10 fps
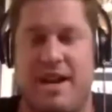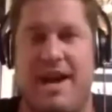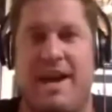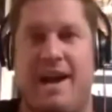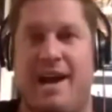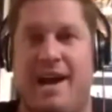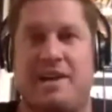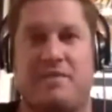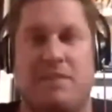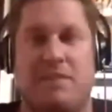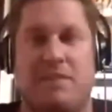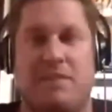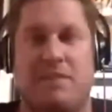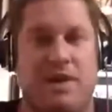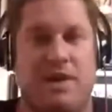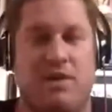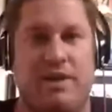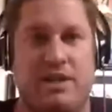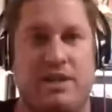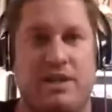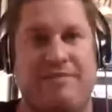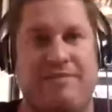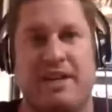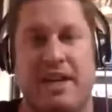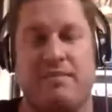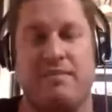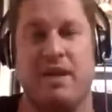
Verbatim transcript: I, I liked Malone as well when they drafted him.